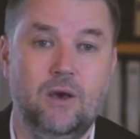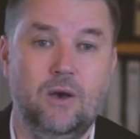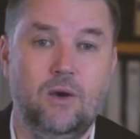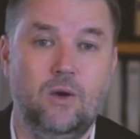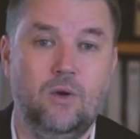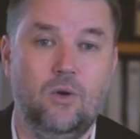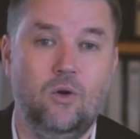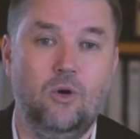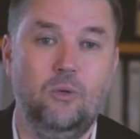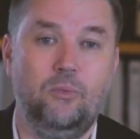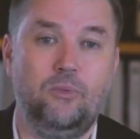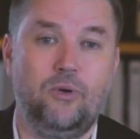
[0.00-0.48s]

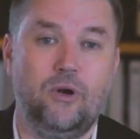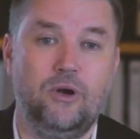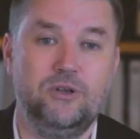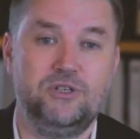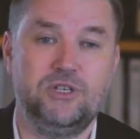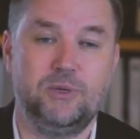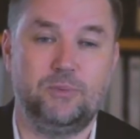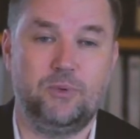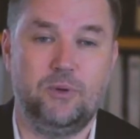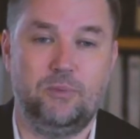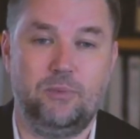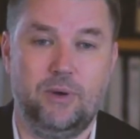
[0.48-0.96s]
All
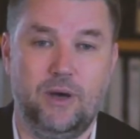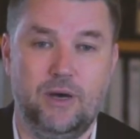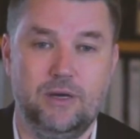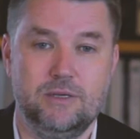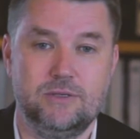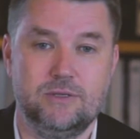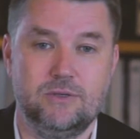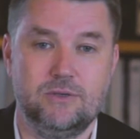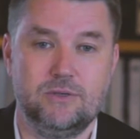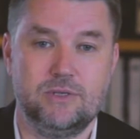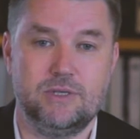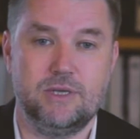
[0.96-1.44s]
project
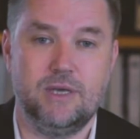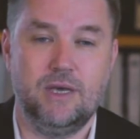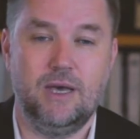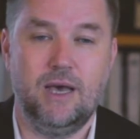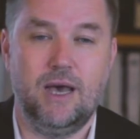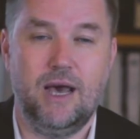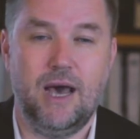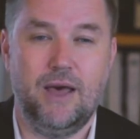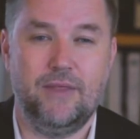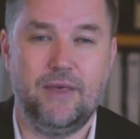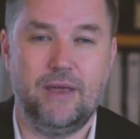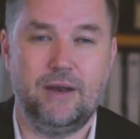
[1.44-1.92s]
proposals
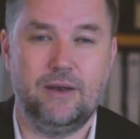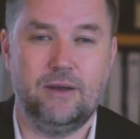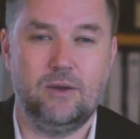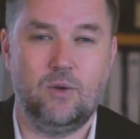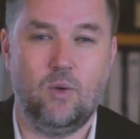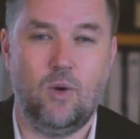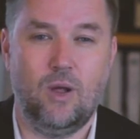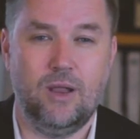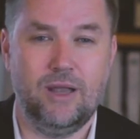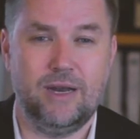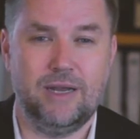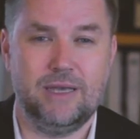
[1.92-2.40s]
are then
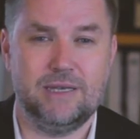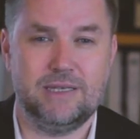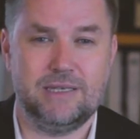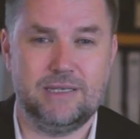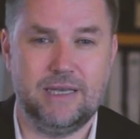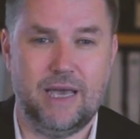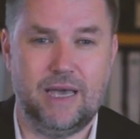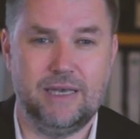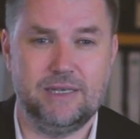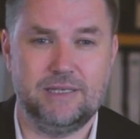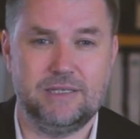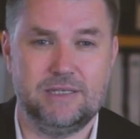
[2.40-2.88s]
quality
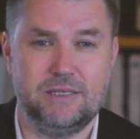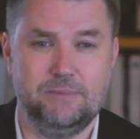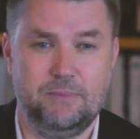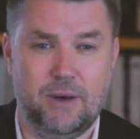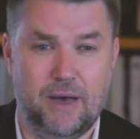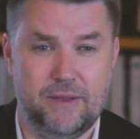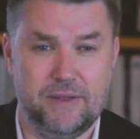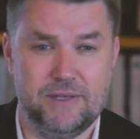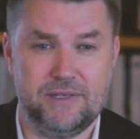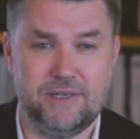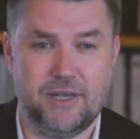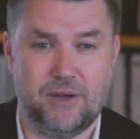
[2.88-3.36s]
assessed by
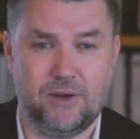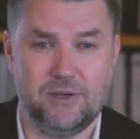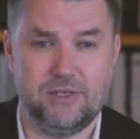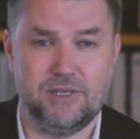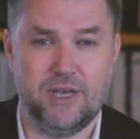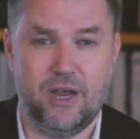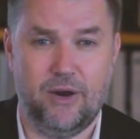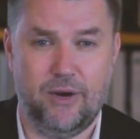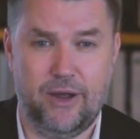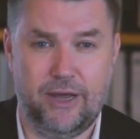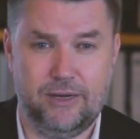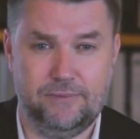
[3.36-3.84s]
the
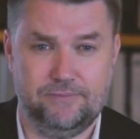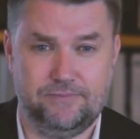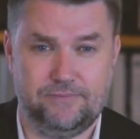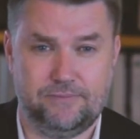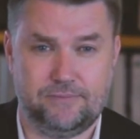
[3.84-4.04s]
Secretariat.